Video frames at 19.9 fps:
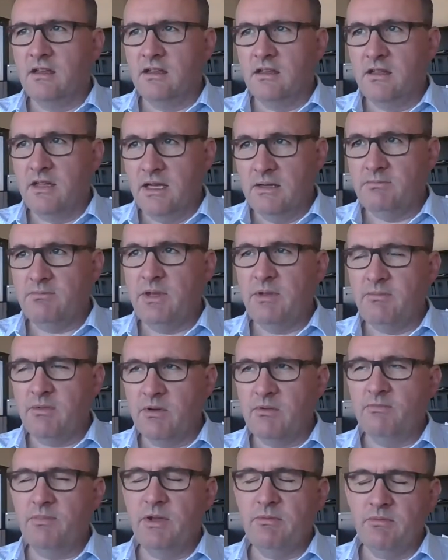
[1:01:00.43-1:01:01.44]
Yeah, people
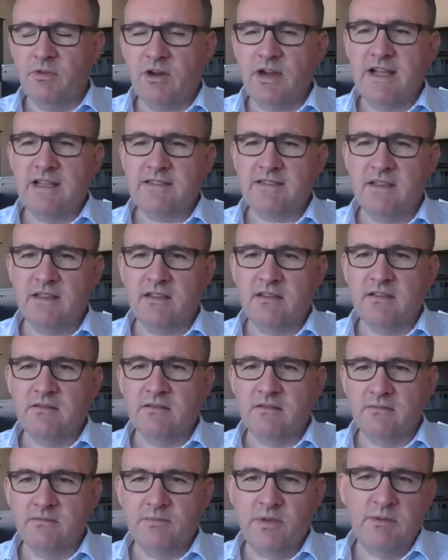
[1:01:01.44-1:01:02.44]
are asking
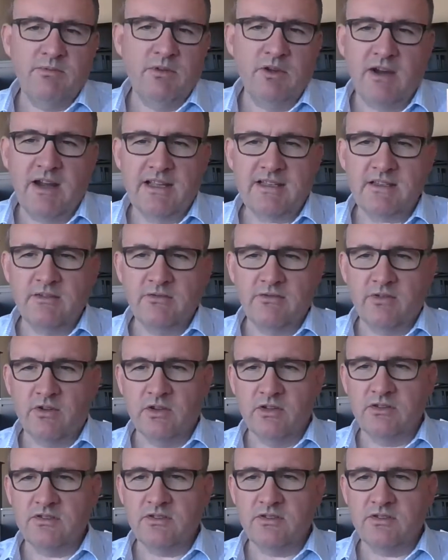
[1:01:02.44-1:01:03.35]
for it.